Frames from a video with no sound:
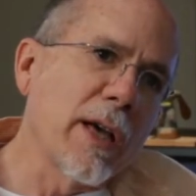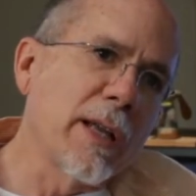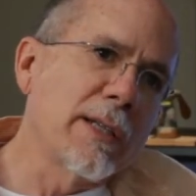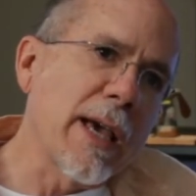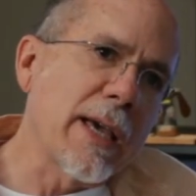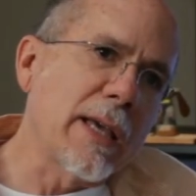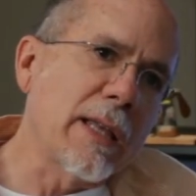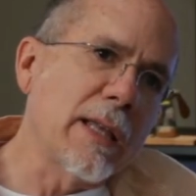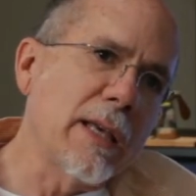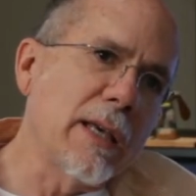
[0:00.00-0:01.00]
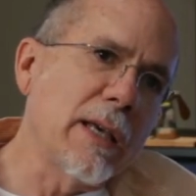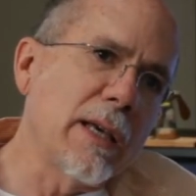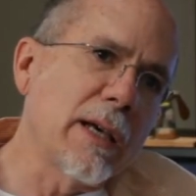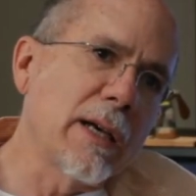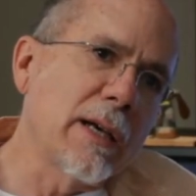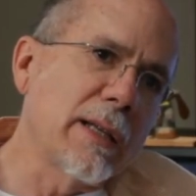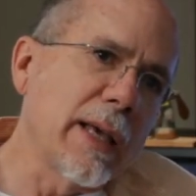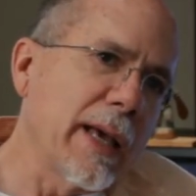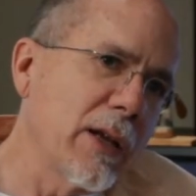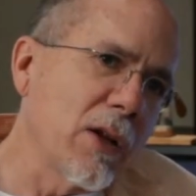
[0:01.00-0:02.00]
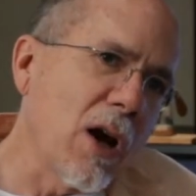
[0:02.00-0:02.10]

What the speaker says: and taking the end